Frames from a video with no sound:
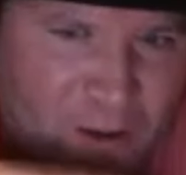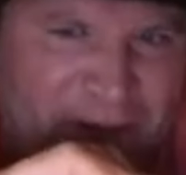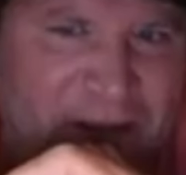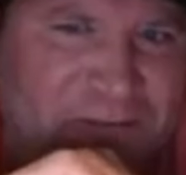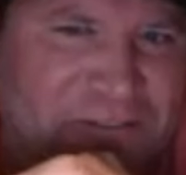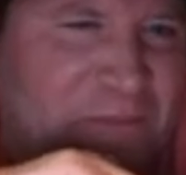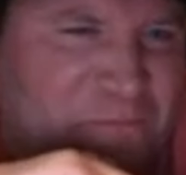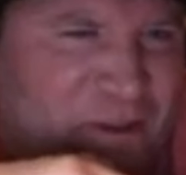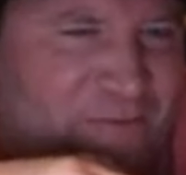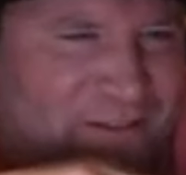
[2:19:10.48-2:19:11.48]
my all-time
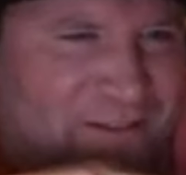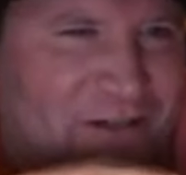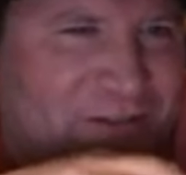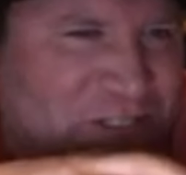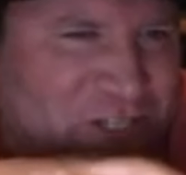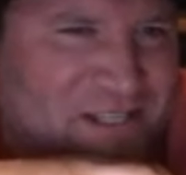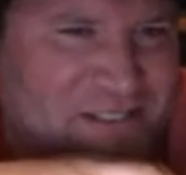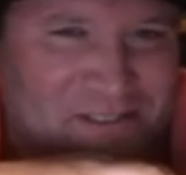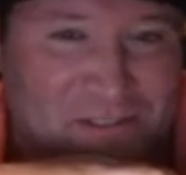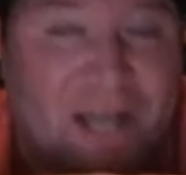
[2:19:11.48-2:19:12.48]
favorite kill that
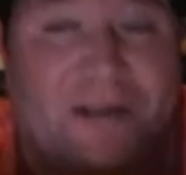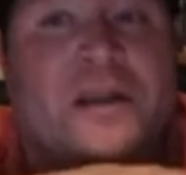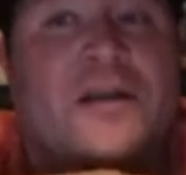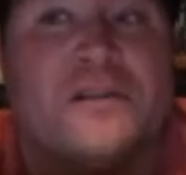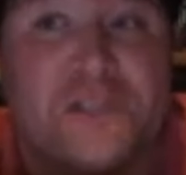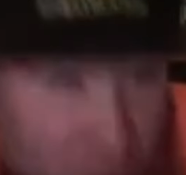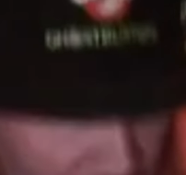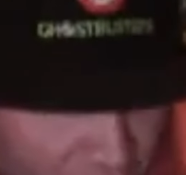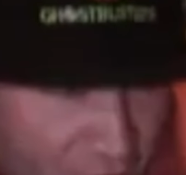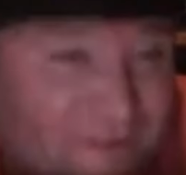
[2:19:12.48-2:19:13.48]
Jason has done so
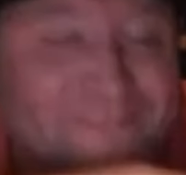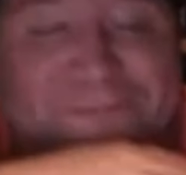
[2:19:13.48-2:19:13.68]
far.